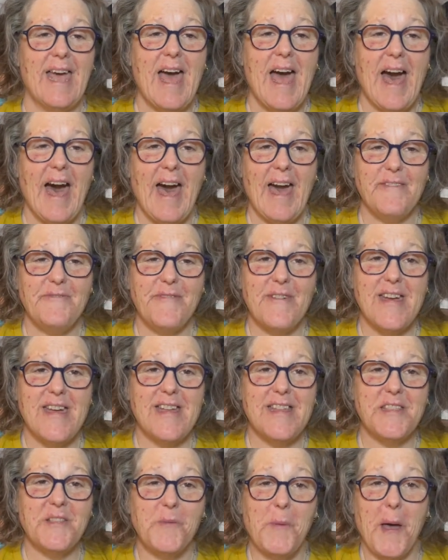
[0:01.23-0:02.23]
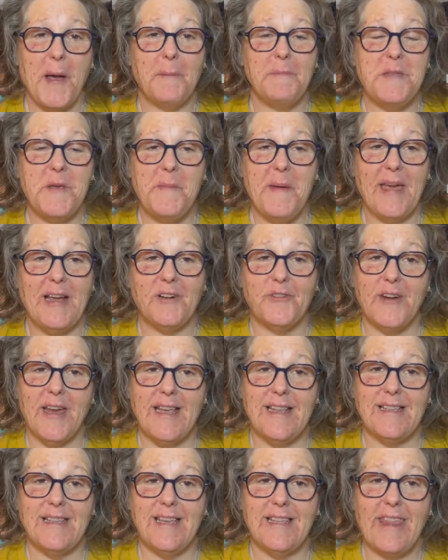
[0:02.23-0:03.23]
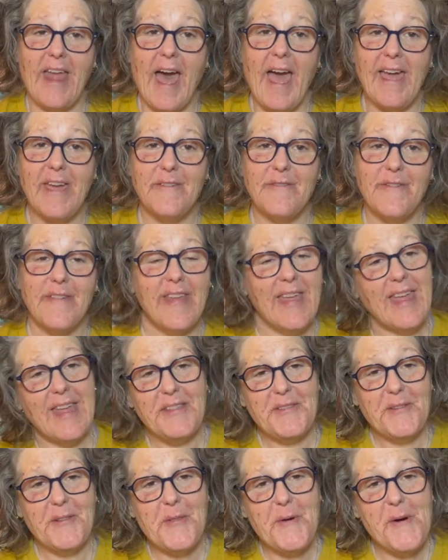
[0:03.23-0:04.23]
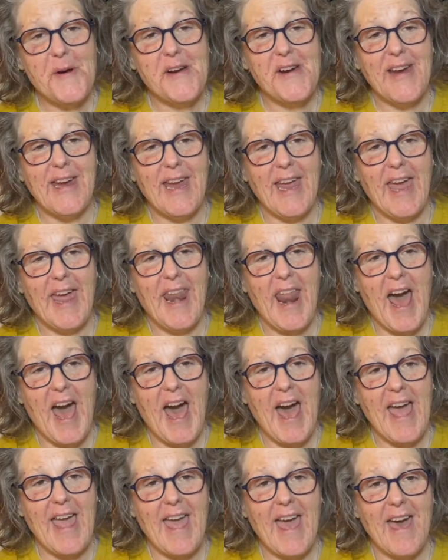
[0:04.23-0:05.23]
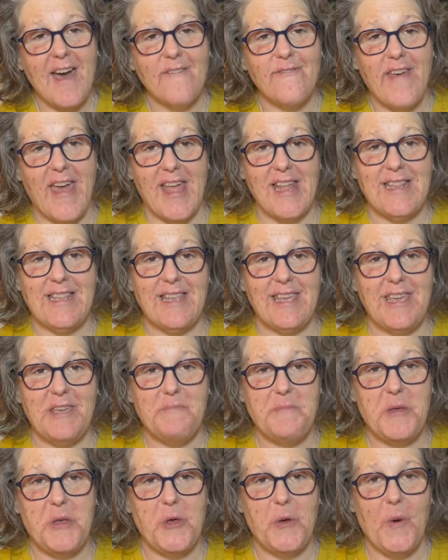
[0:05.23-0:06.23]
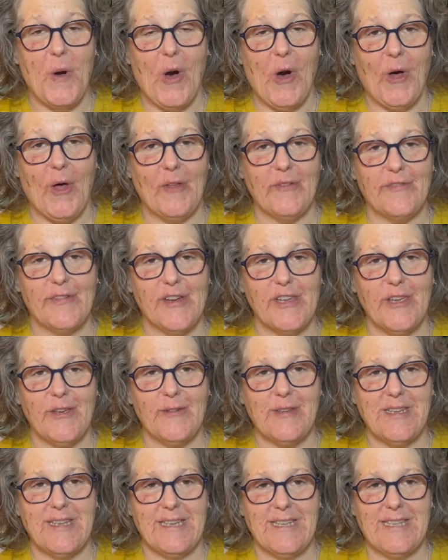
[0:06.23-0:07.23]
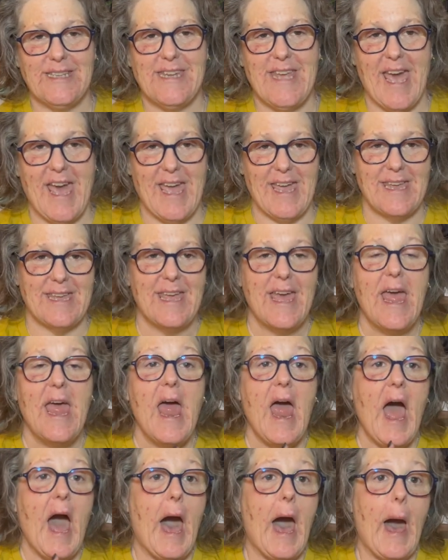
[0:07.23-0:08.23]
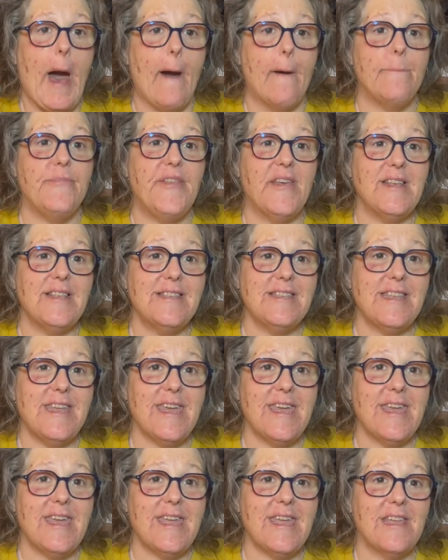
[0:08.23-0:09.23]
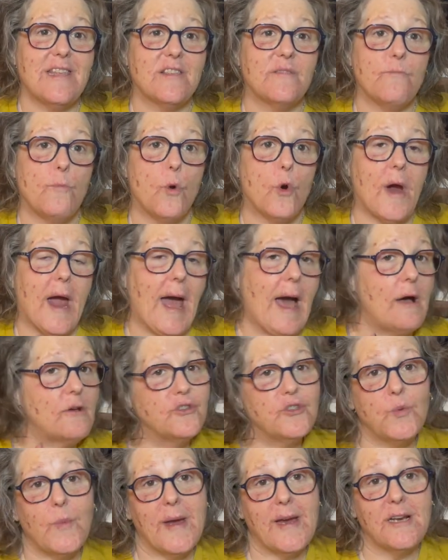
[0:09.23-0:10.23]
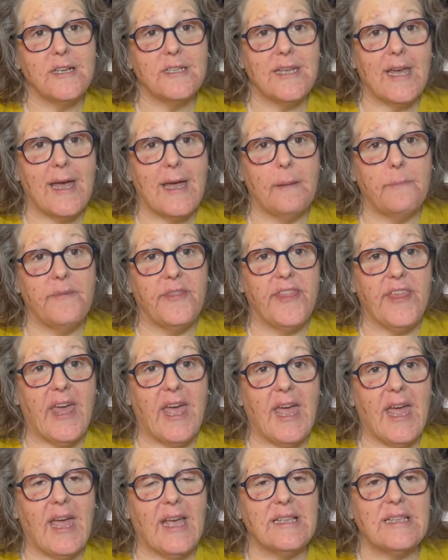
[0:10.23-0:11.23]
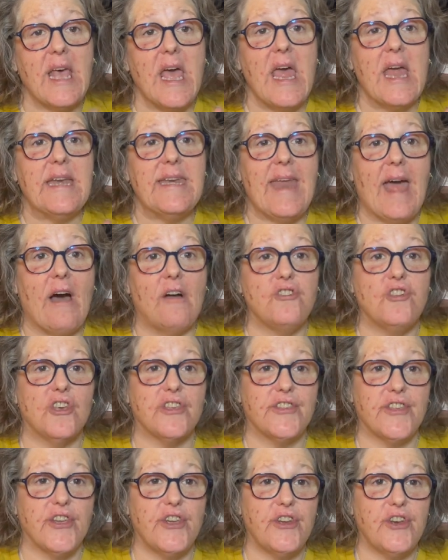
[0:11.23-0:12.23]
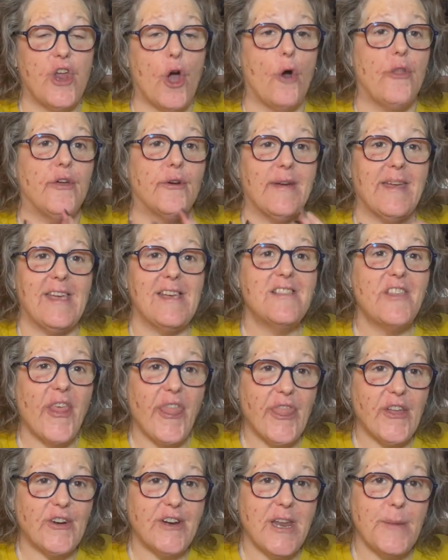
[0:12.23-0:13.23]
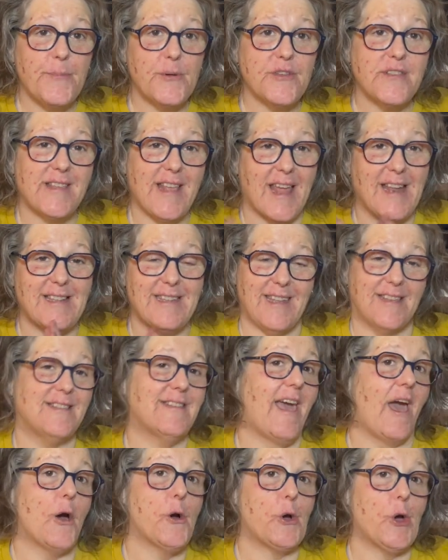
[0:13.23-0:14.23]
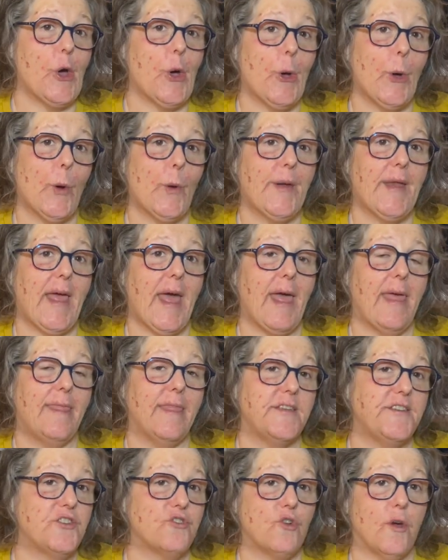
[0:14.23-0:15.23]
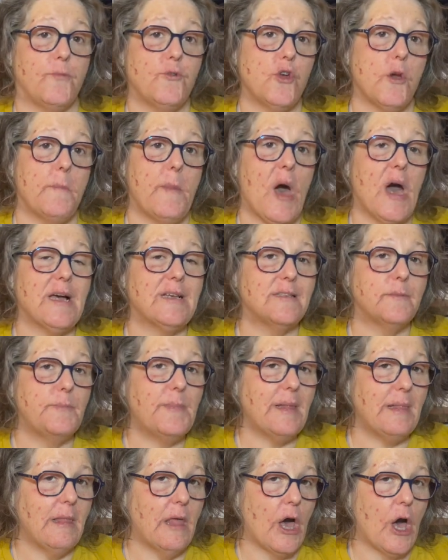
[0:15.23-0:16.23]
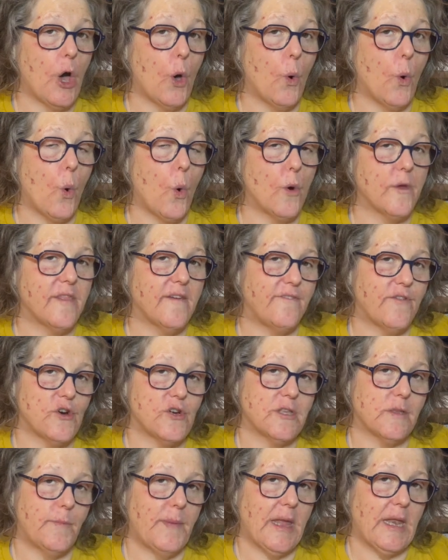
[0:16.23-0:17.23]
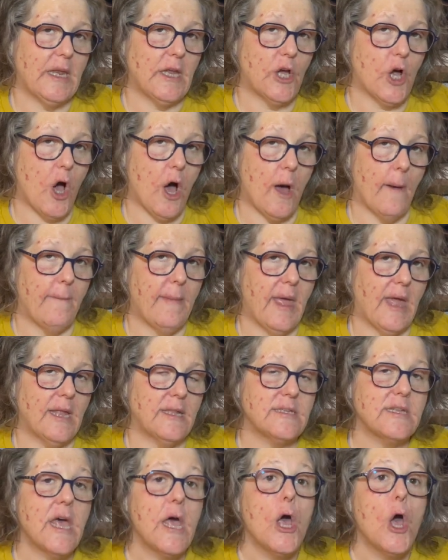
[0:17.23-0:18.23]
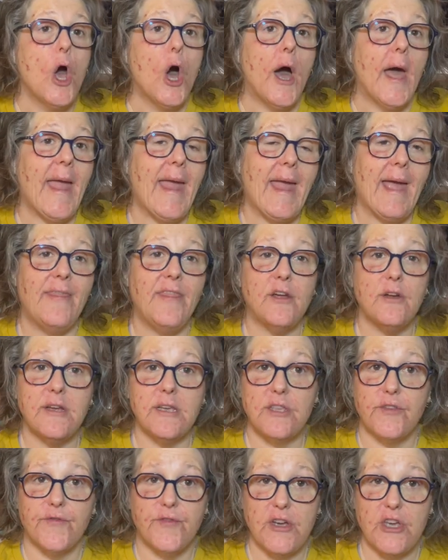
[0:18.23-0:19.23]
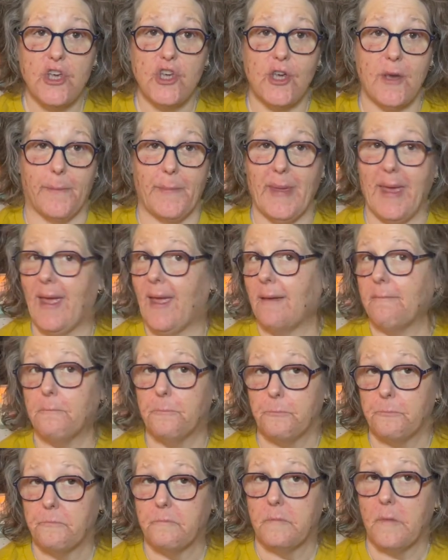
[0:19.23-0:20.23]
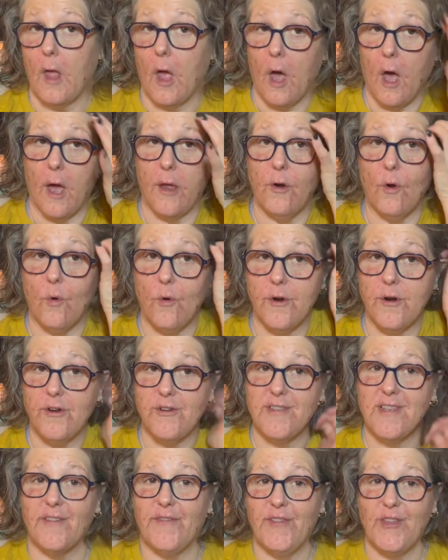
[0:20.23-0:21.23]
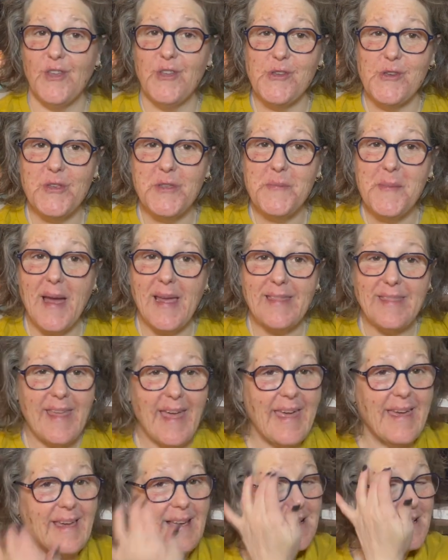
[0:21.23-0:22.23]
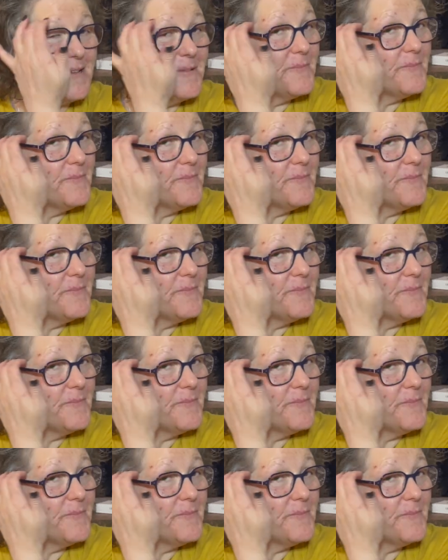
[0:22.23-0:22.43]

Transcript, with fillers: Hi friends, welcome to my crazy life. It's Lori and I have a Temu haul for you today. Um, this is more houseware type things. Now, just so you know, there is a 30% discount code in the description box below or the first pinned comment. And there is free shipping on orders if you use my link.